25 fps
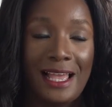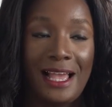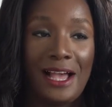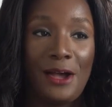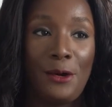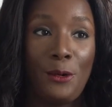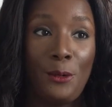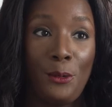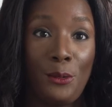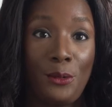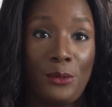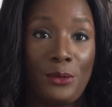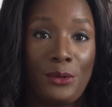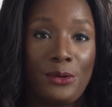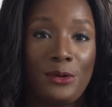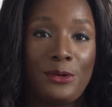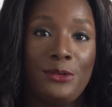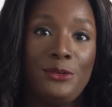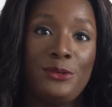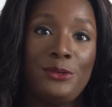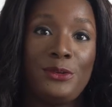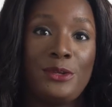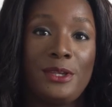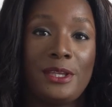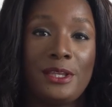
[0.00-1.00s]
or
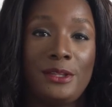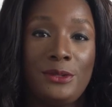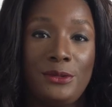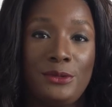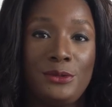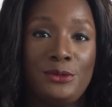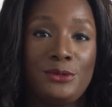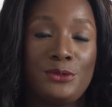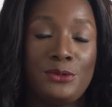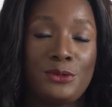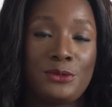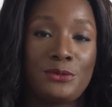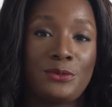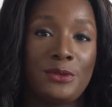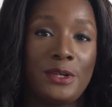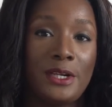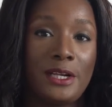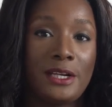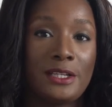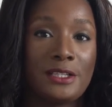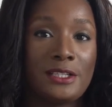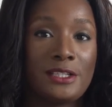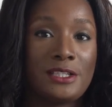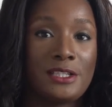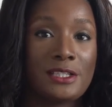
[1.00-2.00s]
you can use your finger to